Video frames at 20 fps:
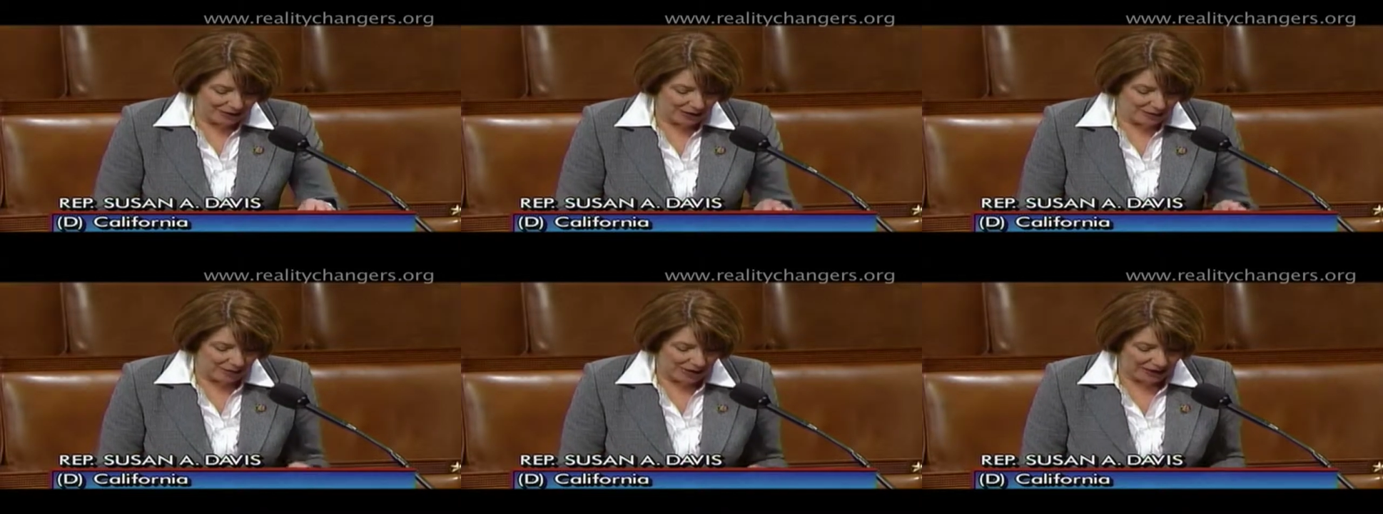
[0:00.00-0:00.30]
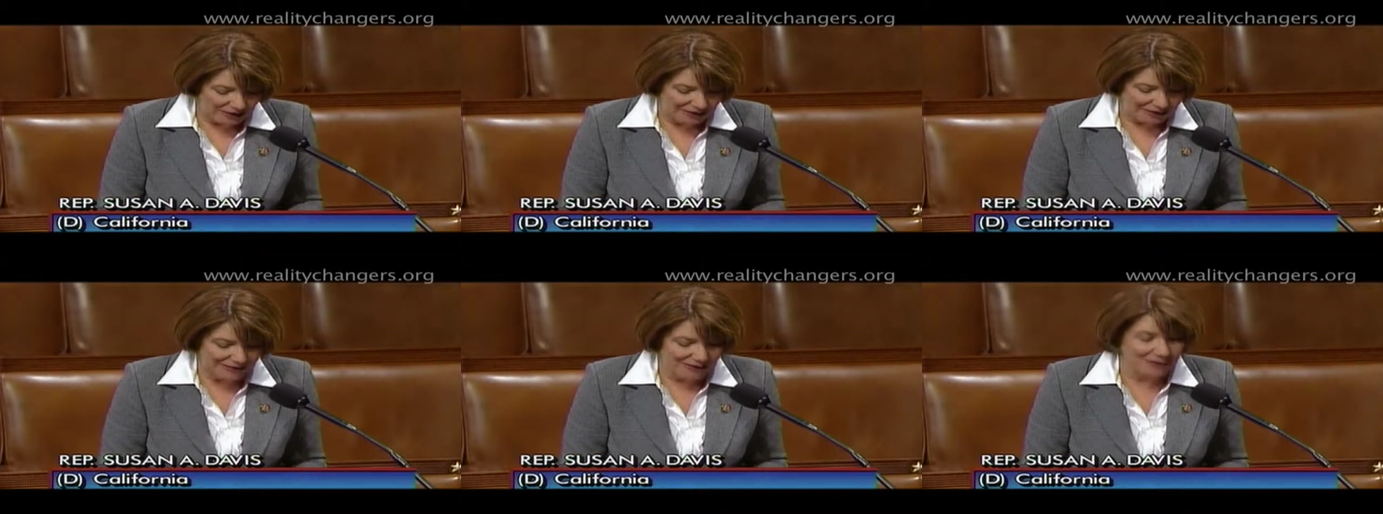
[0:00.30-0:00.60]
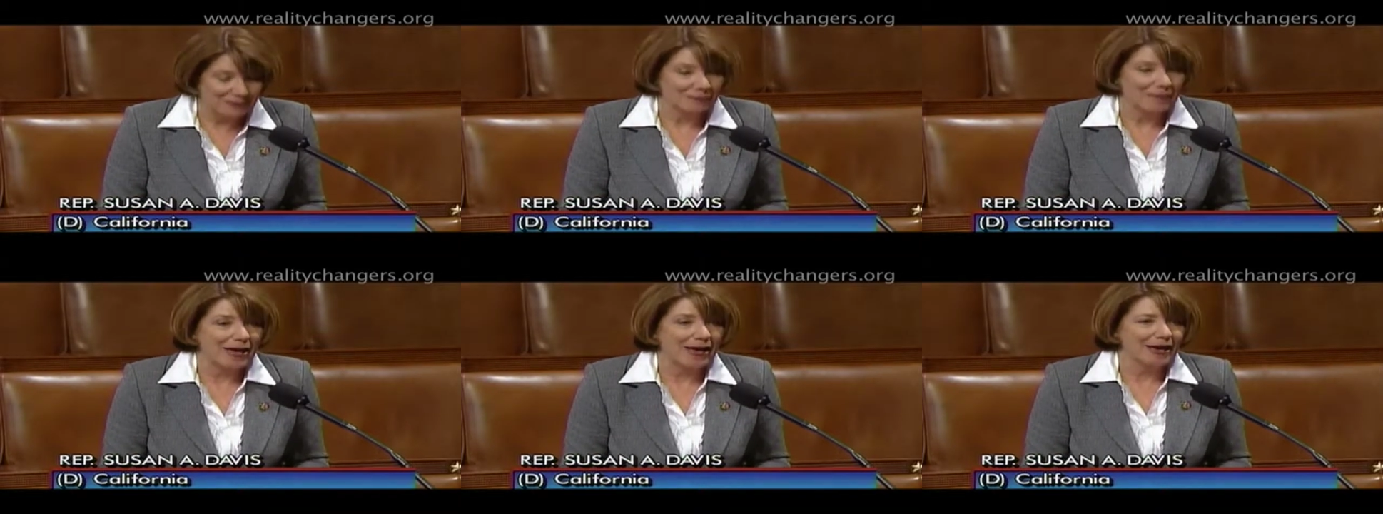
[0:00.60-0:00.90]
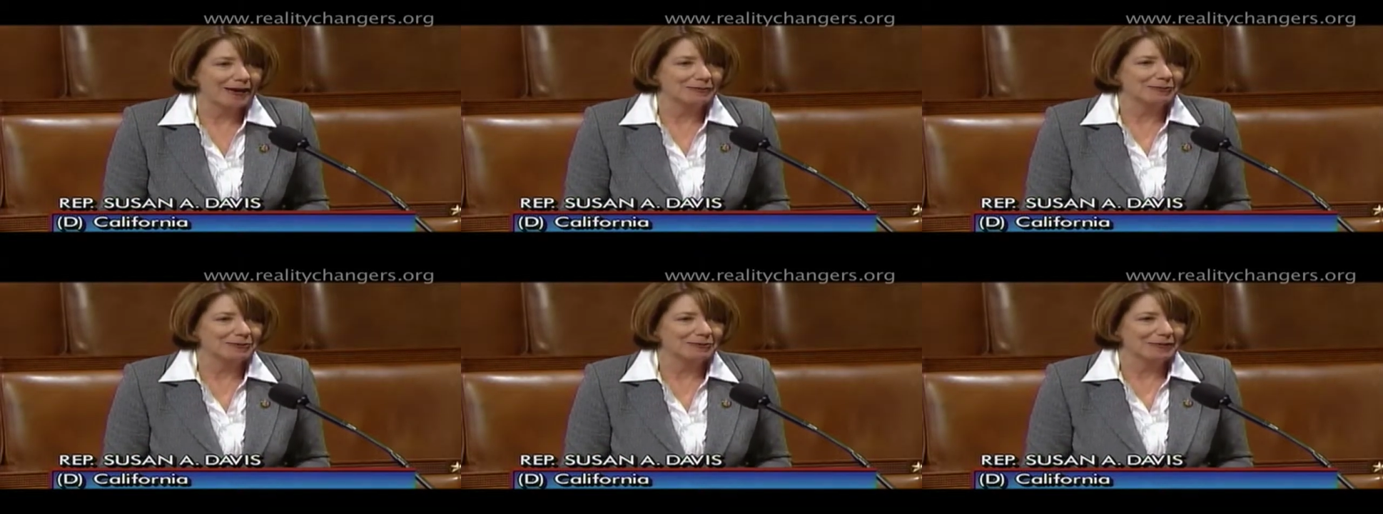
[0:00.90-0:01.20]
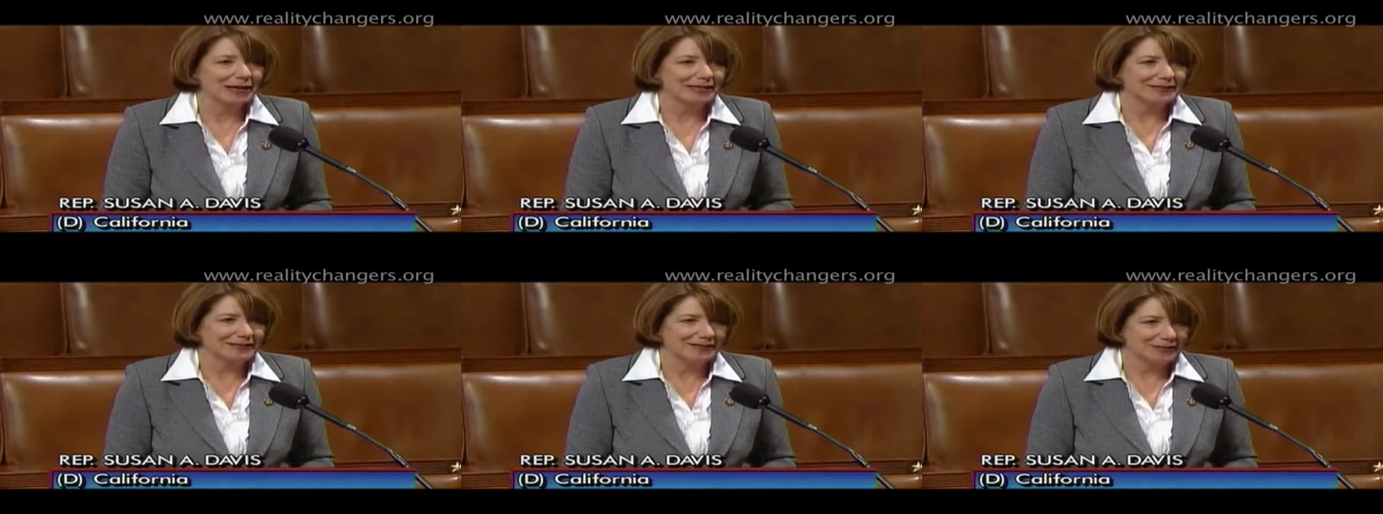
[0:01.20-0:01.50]
about a young man from
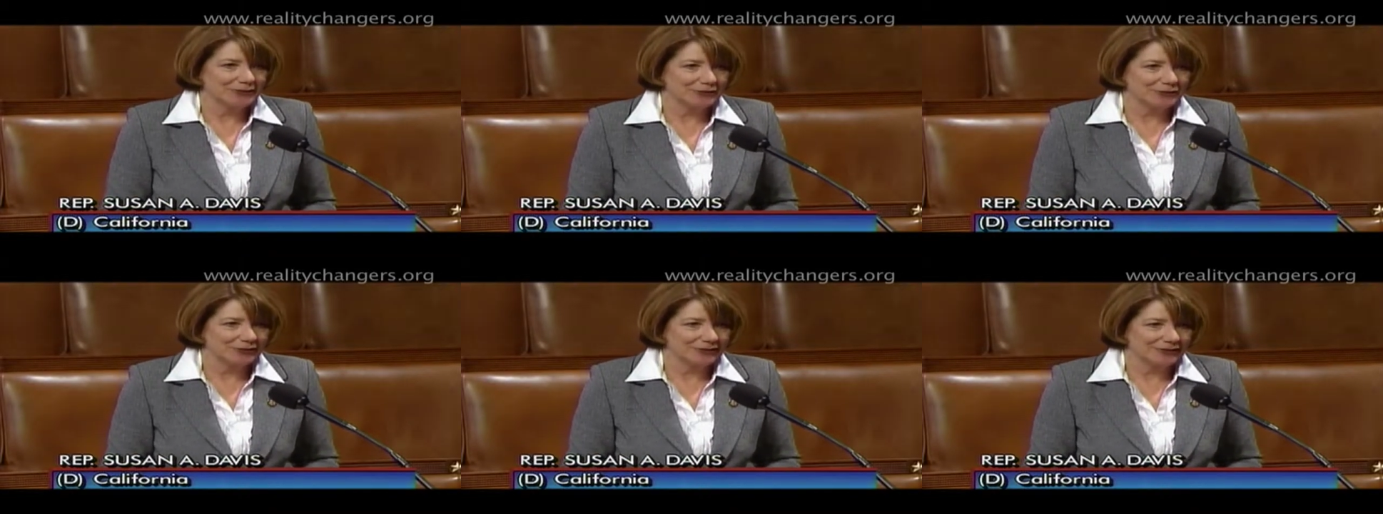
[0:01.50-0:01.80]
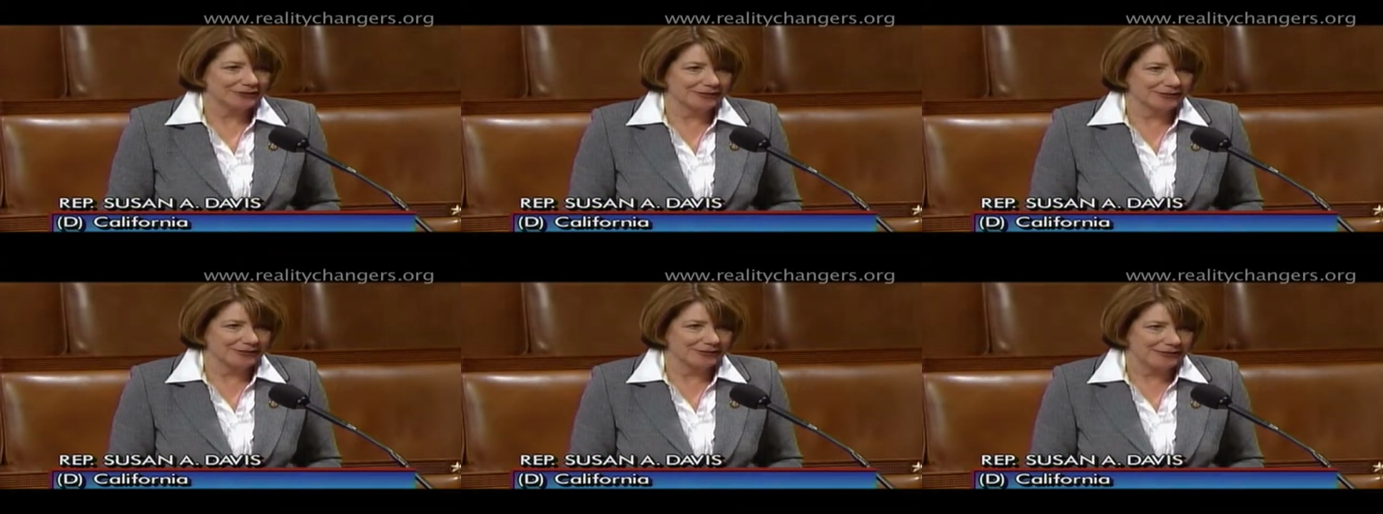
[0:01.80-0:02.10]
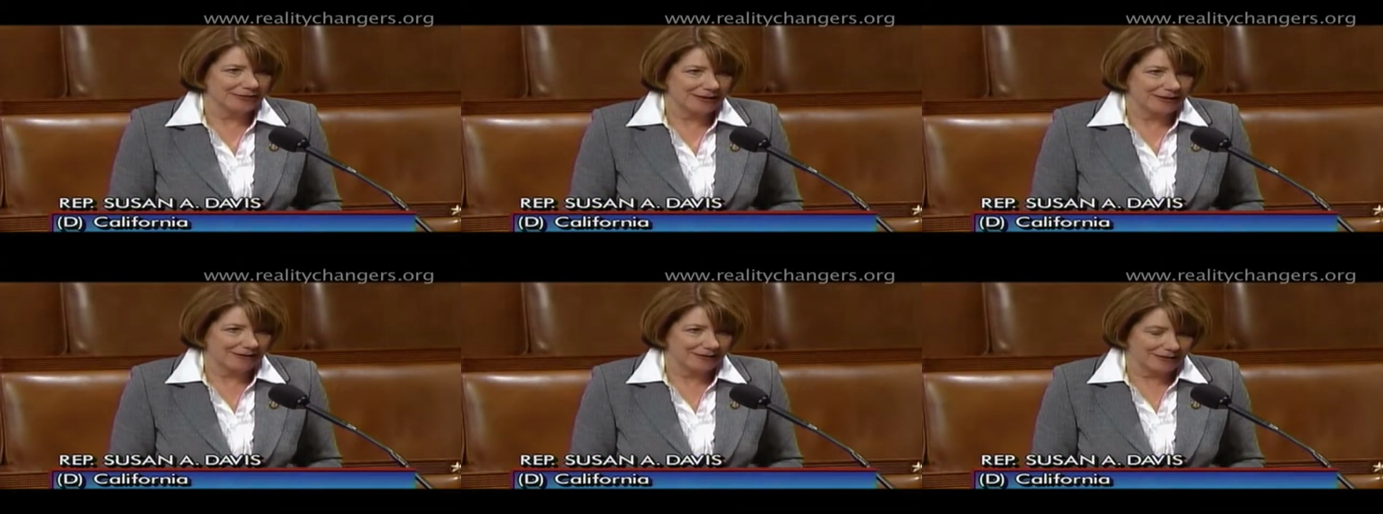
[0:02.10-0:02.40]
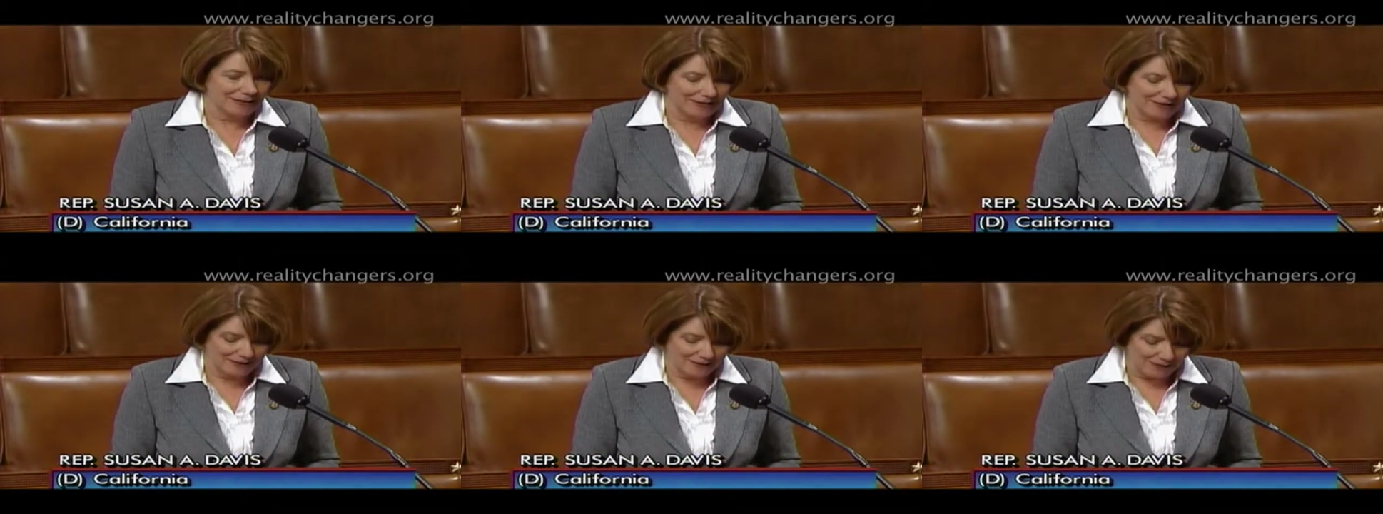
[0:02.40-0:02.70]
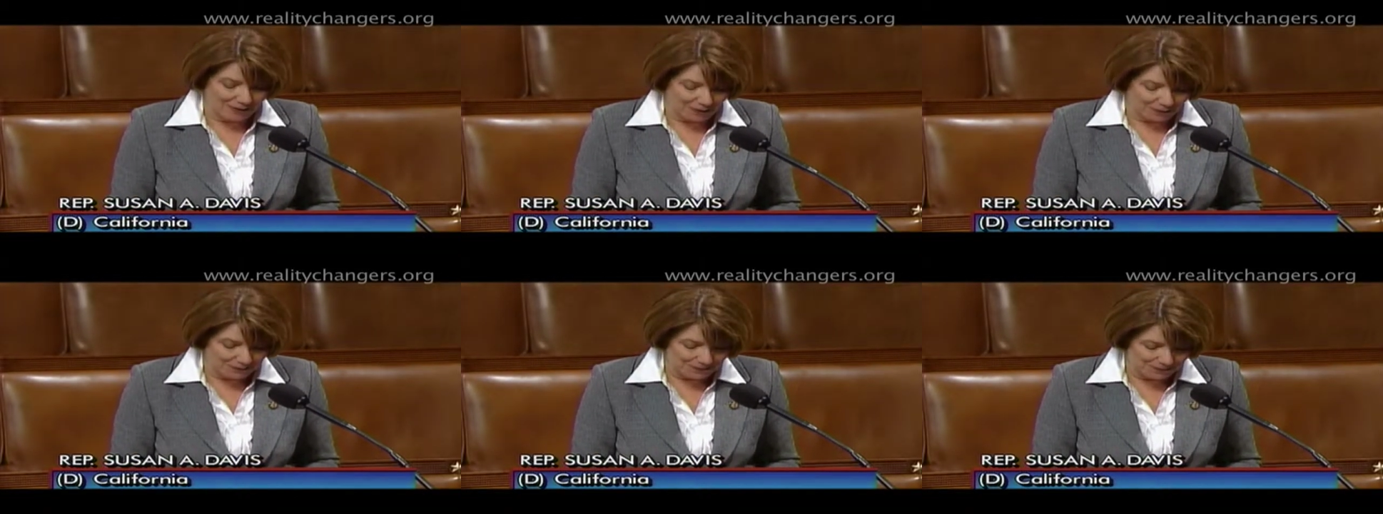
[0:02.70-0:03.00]
my district in San
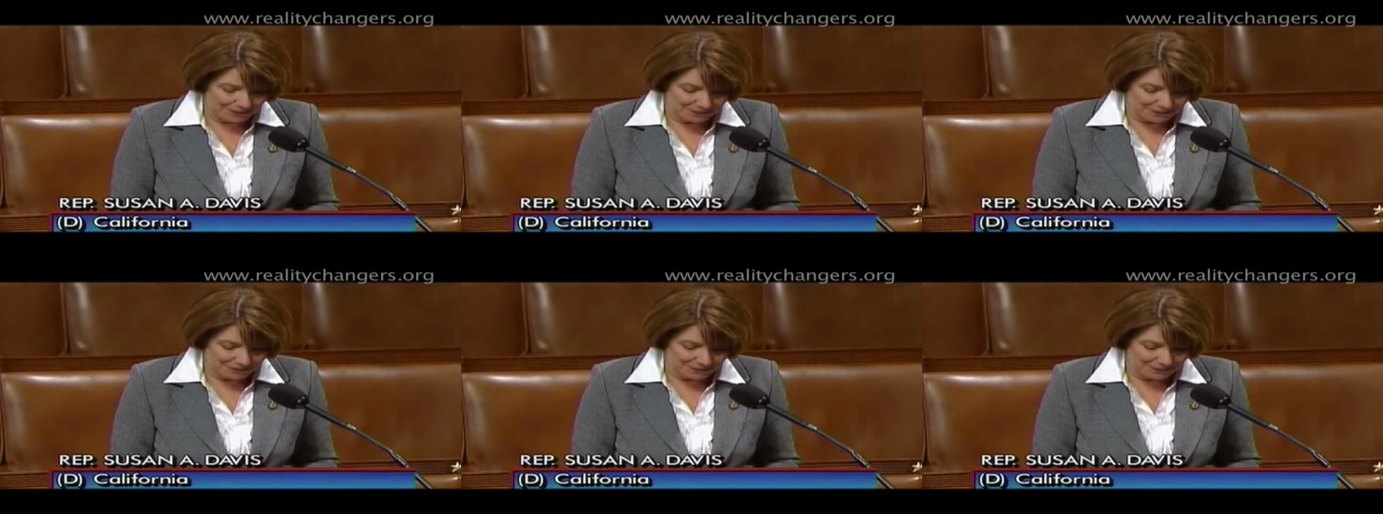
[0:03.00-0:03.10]
Diego.